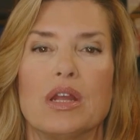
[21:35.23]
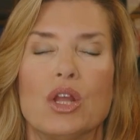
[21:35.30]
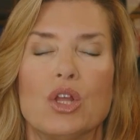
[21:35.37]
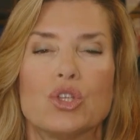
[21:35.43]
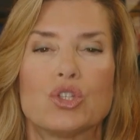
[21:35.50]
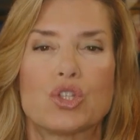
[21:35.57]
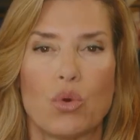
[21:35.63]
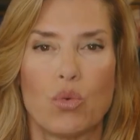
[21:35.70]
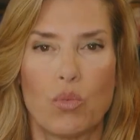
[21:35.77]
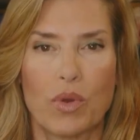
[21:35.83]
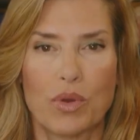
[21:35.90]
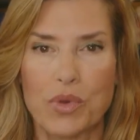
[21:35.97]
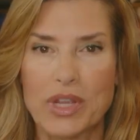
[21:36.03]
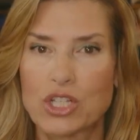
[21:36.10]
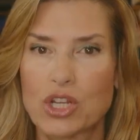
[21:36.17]
So
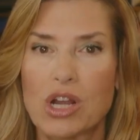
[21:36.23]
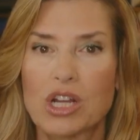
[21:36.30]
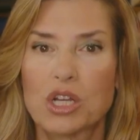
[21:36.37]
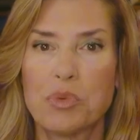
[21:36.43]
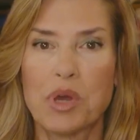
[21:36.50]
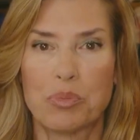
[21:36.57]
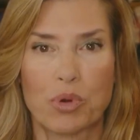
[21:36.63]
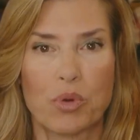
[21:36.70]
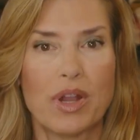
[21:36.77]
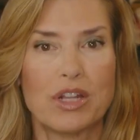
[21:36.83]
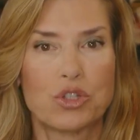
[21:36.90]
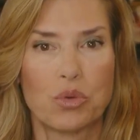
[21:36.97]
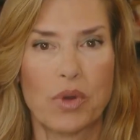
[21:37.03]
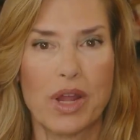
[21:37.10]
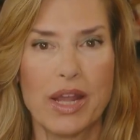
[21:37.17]
when we talk about
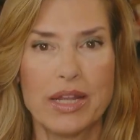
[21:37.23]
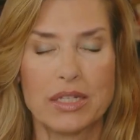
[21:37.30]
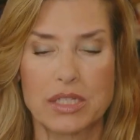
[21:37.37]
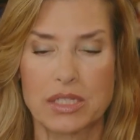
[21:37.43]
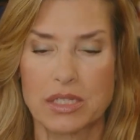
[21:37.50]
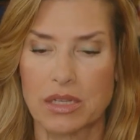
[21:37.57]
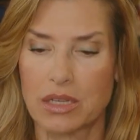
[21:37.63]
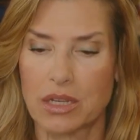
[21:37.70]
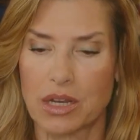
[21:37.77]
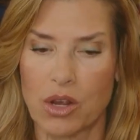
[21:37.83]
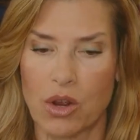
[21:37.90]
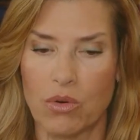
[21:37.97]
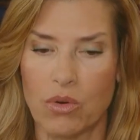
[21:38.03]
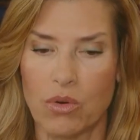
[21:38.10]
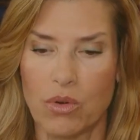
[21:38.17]
parental rights,
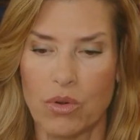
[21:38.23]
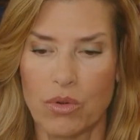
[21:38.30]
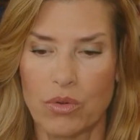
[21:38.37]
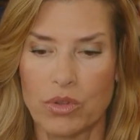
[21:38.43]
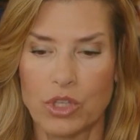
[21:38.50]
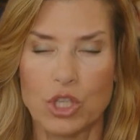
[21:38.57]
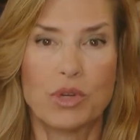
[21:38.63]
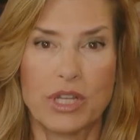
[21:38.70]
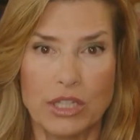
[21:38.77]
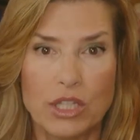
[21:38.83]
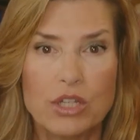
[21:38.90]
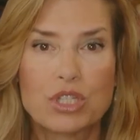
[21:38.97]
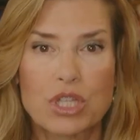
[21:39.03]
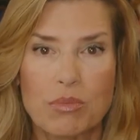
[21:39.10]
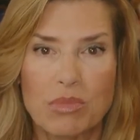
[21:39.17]
you can
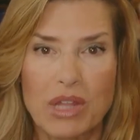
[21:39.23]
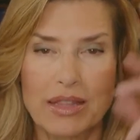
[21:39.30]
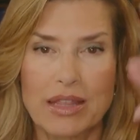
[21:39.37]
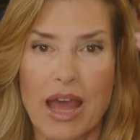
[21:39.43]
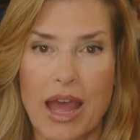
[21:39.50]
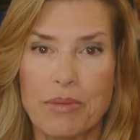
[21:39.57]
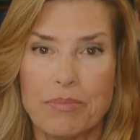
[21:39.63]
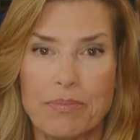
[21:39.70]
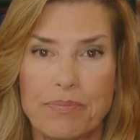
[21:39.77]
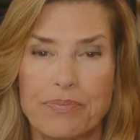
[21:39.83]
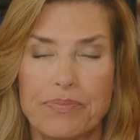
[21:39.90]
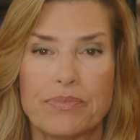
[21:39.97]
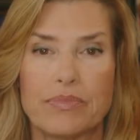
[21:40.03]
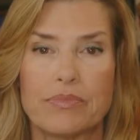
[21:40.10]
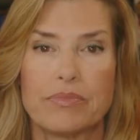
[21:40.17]
lose them like that.
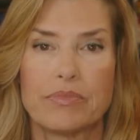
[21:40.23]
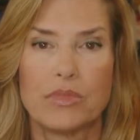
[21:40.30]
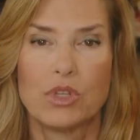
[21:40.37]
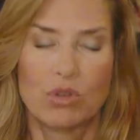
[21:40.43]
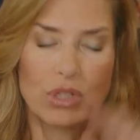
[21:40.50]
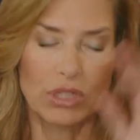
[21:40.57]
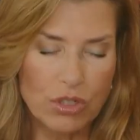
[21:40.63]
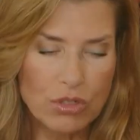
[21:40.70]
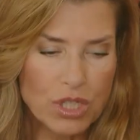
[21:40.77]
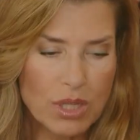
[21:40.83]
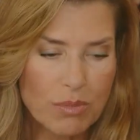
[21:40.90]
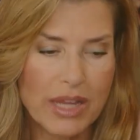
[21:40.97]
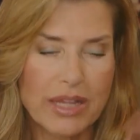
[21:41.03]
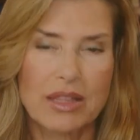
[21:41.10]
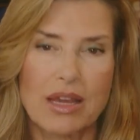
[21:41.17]
You can lose them
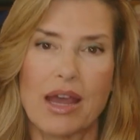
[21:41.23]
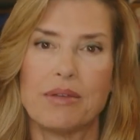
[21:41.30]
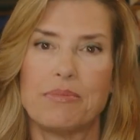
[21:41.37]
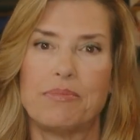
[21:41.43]
like that.